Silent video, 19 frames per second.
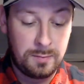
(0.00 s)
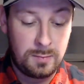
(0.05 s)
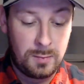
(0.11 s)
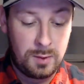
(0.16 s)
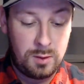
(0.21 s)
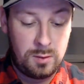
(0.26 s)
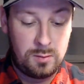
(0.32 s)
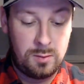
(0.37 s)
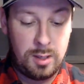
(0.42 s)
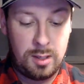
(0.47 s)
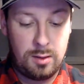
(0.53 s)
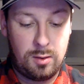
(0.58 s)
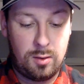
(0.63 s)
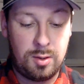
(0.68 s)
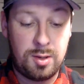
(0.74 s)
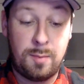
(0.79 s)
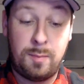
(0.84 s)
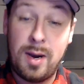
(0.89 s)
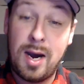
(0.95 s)
Well,
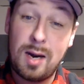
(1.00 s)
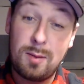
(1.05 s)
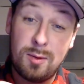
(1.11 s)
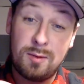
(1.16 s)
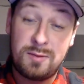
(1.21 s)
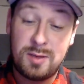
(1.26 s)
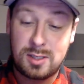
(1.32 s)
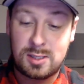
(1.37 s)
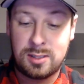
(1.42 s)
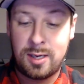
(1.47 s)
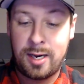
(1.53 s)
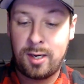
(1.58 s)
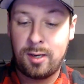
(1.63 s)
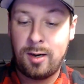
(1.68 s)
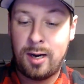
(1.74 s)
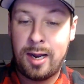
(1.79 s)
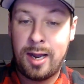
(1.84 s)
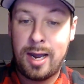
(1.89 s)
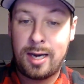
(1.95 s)
on the bottom of this
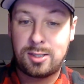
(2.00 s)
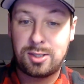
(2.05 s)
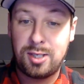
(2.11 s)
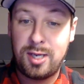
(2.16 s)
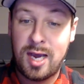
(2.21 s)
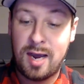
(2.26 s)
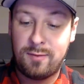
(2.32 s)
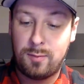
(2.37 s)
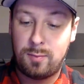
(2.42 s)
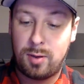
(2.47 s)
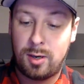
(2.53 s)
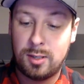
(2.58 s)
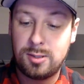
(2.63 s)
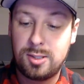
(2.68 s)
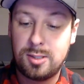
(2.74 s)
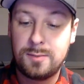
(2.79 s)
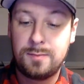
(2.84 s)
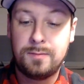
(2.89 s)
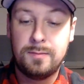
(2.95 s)
lighter, I actually have a
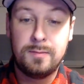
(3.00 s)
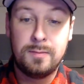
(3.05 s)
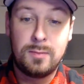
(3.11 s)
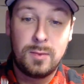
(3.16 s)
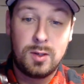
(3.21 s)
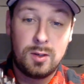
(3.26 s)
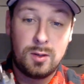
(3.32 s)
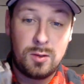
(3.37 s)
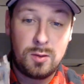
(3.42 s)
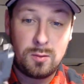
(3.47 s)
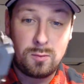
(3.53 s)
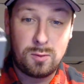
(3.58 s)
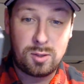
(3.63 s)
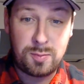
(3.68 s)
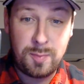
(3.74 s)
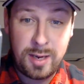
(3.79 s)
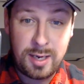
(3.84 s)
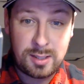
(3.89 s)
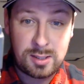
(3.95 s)
punch, which
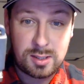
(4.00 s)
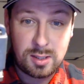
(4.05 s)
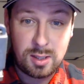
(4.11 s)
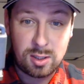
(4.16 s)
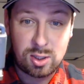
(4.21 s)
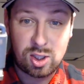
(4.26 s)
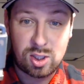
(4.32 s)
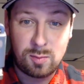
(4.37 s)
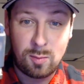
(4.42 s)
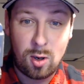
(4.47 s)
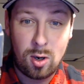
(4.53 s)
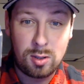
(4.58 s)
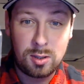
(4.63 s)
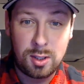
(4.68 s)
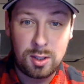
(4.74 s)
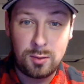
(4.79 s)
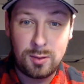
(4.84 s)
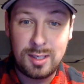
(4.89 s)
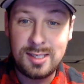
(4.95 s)
makes a small
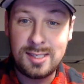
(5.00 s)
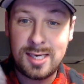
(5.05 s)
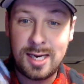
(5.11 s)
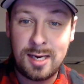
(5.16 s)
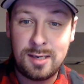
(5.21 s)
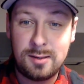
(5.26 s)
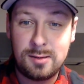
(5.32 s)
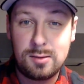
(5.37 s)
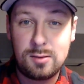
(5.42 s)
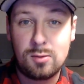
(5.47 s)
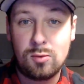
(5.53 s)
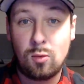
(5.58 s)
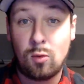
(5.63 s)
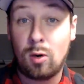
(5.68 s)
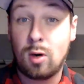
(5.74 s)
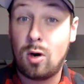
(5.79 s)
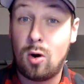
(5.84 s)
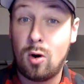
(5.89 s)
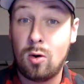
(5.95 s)
little indent or
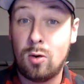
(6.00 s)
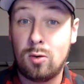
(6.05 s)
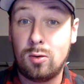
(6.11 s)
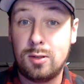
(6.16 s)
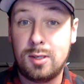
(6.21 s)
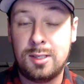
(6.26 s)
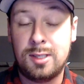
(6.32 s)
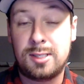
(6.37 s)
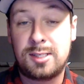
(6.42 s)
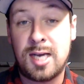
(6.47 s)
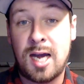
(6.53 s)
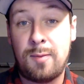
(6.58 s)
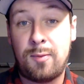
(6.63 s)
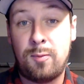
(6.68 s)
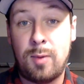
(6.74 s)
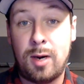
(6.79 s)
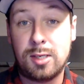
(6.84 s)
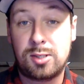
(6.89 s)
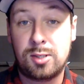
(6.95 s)
a hole in the top of
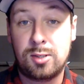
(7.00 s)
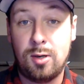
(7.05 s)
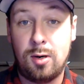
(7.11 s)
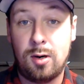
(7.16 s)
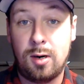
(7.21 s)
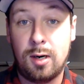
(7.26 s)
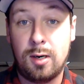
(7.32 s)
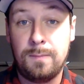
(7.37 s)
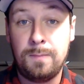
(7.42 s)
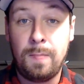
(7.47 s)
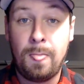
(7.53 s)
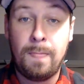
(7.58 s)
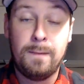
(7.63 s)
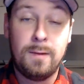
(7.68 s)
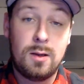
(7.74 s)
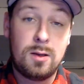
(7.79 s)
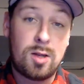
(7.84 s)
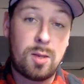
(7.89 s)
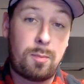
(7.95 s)
my cigar.
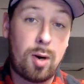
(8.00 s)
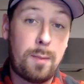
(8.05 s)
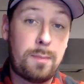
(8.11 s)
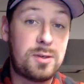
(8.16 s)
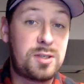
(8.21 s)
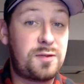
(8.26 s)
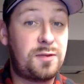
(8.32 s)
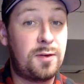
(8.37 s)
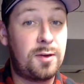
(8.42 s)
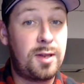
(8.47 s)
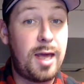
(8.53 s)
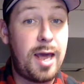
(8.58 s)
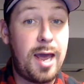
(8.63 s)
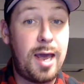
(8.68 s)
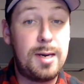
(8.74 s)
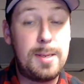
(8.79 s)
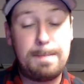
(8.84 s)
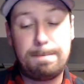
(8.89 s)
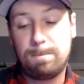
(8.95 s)
The purpose for
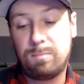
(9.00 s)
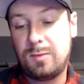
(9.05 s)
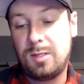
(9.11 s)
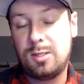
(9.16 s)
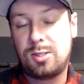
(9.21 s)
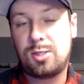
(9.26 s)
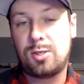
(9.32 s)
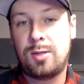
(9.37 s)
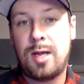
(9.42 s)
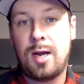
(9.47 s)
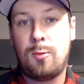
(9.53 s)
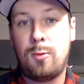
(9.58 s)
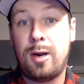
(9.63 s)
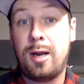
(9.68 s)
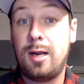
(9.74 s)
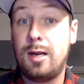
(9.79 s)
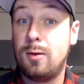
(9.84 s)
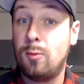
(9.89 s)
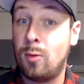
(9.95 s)
that is so that
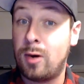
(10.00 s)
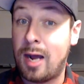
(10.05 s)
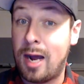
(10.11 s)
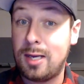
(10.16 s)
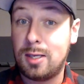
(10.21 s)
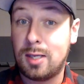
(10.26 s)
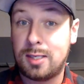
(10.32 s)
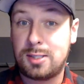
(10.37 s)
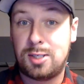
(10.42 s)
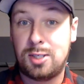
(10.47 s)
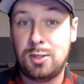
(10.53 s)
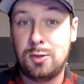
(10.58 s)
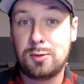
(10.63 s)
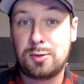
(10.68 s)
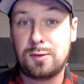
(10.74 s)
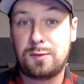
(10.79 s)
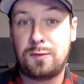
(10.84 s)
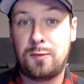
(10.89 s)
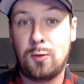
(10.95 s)
way, what I like to use
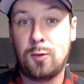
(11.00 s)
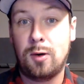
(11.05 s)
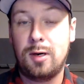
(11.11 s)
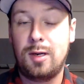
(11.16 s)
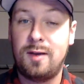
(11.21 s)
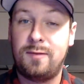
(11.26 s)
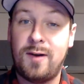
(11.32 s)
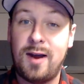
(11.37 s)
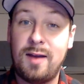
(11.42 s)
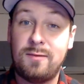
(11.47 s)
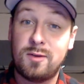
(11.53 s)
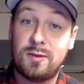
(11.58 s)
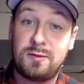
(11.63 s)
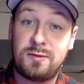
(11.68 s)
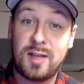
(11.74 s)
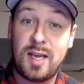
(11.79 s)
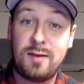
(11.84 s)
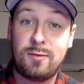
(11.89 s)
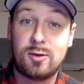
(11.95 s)
it for, if I have a
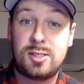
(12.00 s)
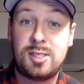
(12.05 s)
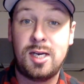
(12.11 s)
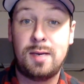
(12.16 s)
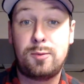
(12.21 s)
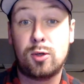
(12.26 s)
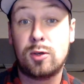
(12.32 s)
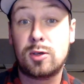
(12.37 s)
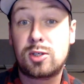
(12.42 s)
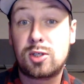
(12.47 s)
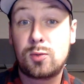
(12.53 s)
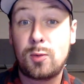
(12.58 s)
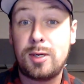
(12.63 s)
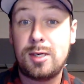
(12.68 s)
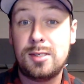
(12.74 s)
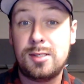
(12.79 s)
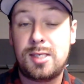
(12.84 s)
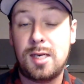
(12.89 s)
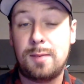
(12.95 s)
flavor tipped or a
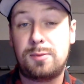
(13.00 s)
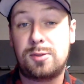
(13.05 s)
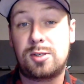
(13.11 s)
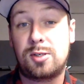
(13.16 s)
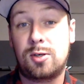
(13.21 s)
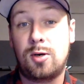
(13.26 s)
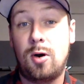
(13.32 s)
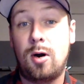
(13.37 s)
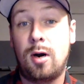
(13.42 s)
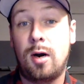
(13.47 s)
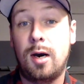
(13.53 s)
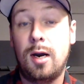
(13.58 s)
sweetened tipped cigar,